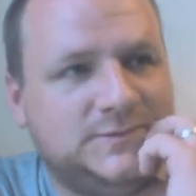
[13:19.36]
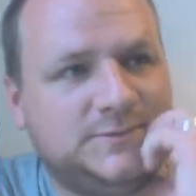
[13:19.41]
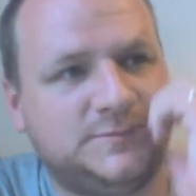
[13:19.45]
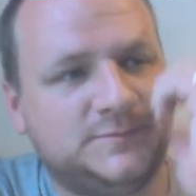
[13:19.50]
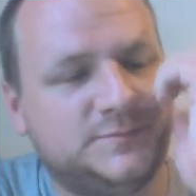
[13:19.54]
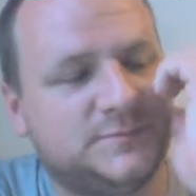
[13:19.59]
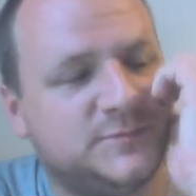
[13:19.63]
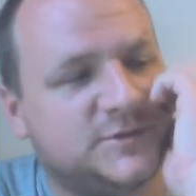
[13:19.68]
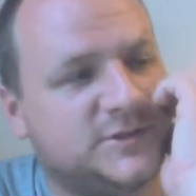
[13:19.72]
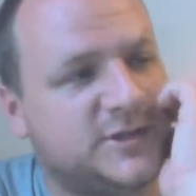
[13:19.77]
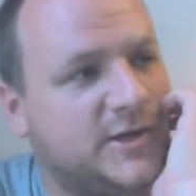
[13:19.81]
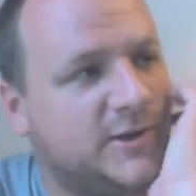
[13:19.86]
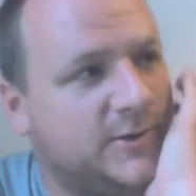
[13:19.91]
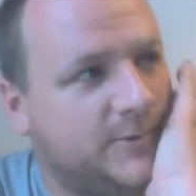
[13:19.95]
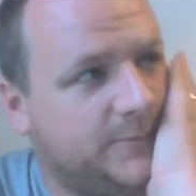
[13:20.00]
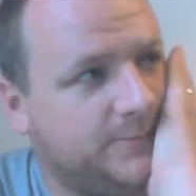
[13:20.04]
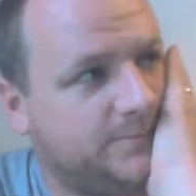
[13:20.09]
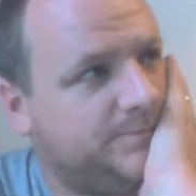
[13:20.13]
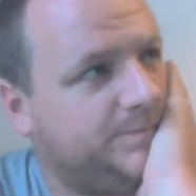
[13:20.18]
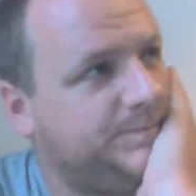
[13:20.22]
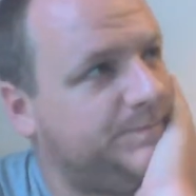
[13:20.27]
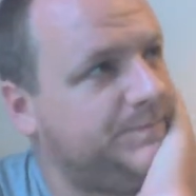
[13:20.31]
So
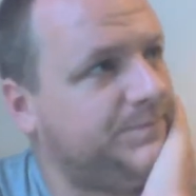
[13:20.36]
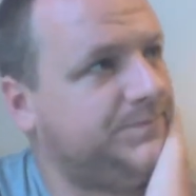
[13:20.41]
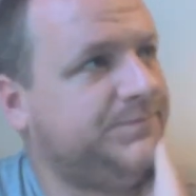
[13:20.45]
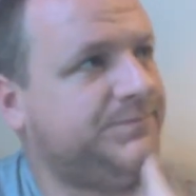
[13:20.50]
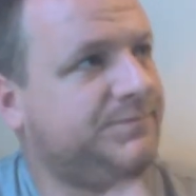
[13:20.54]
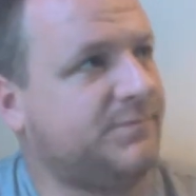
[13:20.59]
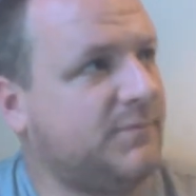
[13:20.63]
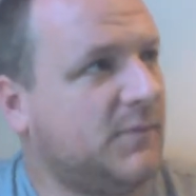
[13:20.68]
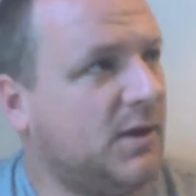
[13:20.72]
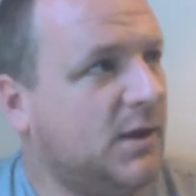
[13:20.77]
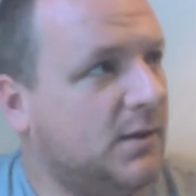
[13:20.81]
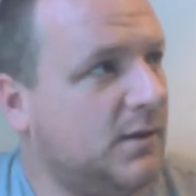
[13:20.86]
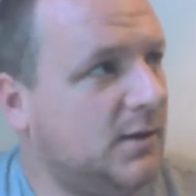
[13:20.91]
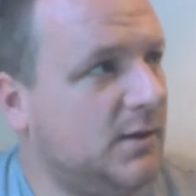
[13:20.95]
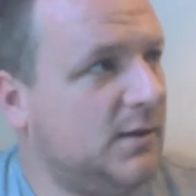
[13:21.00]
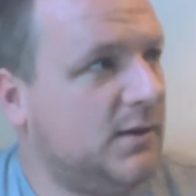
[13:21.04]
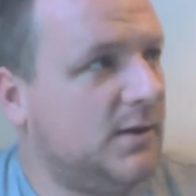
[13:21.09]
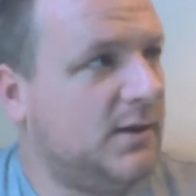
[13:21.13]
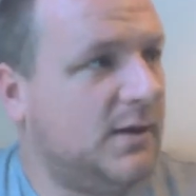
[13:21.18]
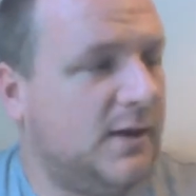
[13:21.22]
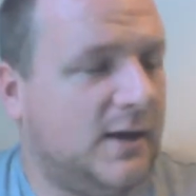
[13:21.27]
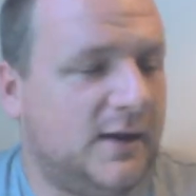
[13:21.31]

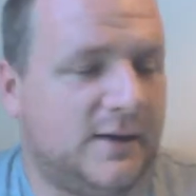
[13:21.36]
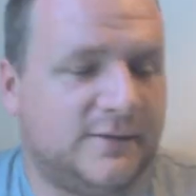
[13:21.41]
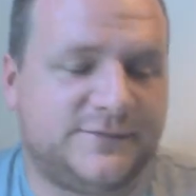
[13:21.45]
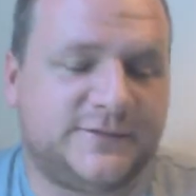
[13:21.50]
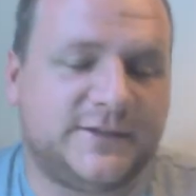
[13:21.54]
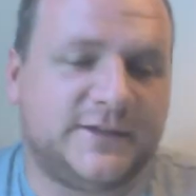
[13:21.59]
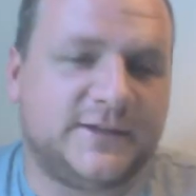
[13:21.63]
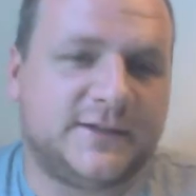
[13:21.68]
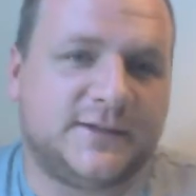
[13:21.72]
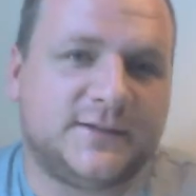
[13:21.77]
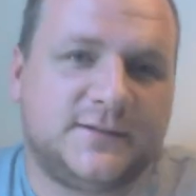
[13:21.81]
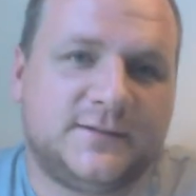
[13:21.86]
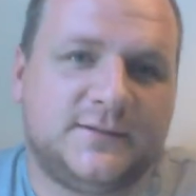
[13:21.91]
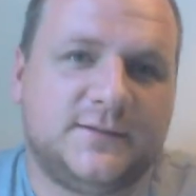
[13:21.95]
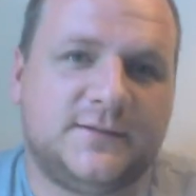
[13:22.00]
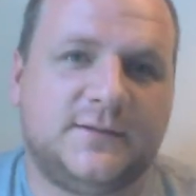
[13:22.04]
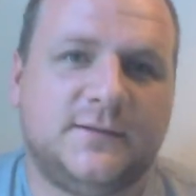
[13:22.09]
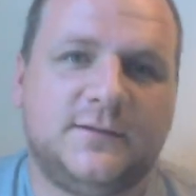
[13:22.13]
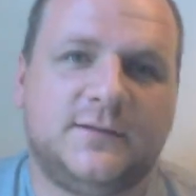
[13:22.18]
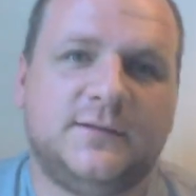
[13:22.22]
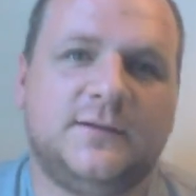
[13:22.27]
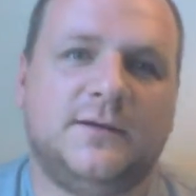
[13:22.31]
after
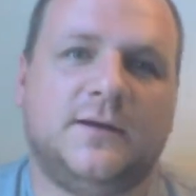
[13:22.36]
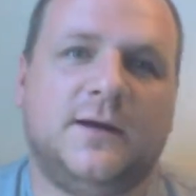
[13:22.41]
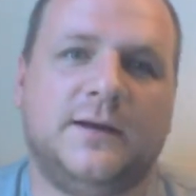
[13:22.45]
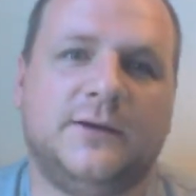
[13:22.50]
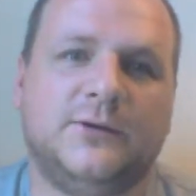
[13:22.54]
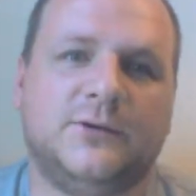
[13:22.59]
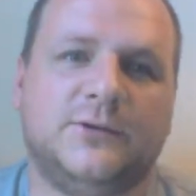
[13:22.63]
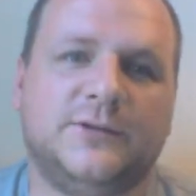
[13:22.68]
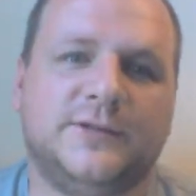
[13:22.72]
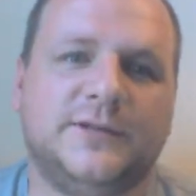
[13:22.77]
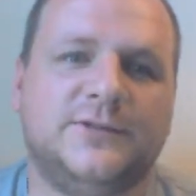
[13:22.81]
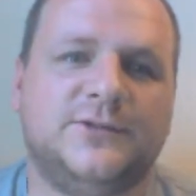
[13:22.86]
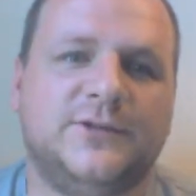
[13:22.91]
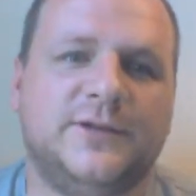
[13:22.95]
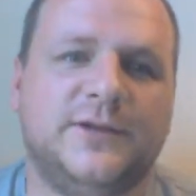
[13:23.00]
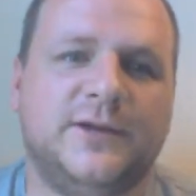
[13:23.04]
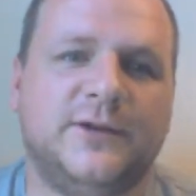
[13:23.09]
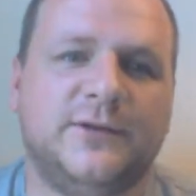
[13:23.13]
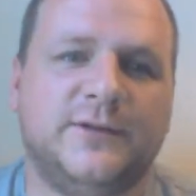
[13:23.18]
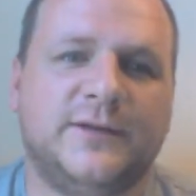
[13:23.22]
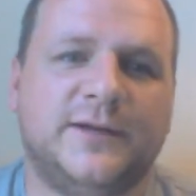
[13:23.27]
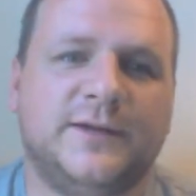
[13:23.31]
I got into
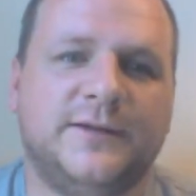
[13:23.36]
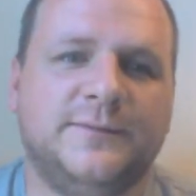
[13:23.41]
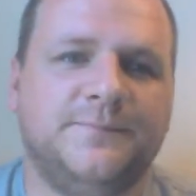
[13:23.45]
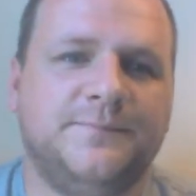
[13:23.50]
uni,